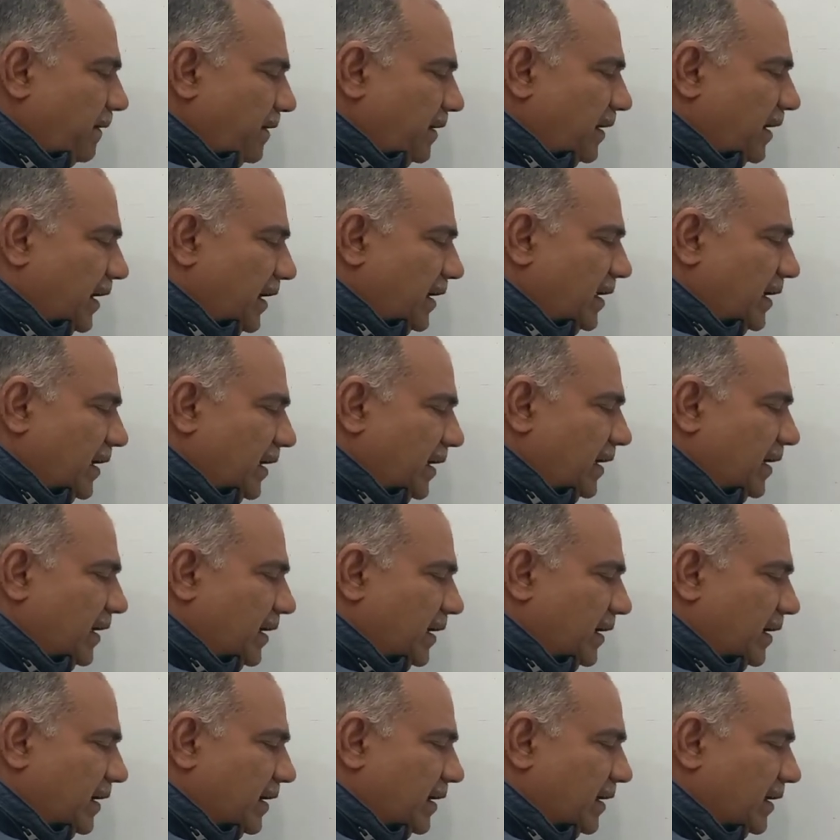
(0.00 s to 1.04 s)
IA
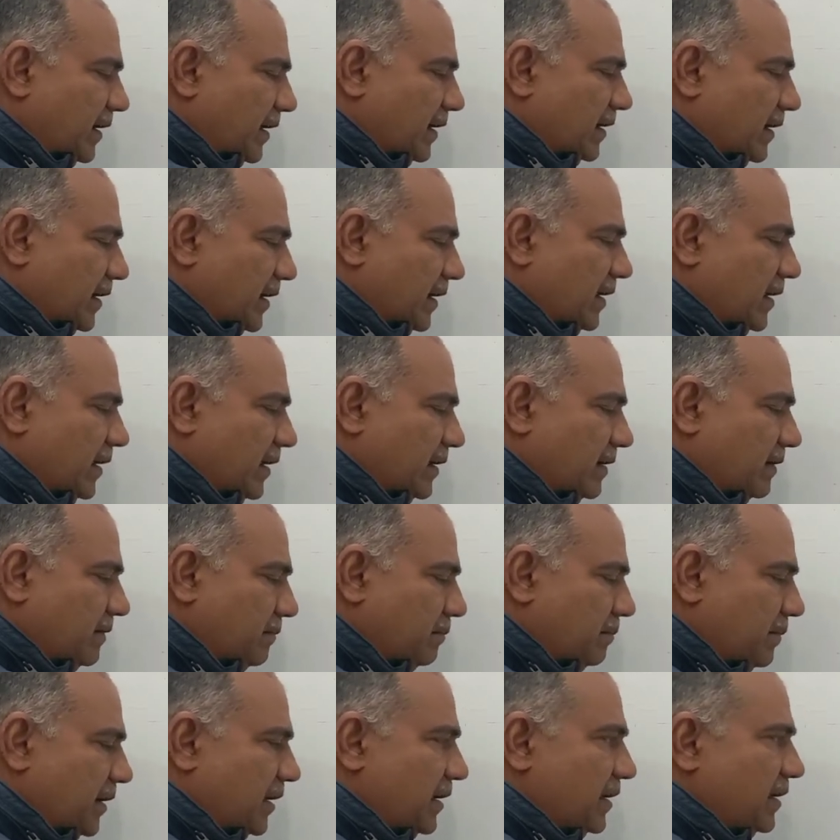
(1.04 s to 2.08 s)
and IB.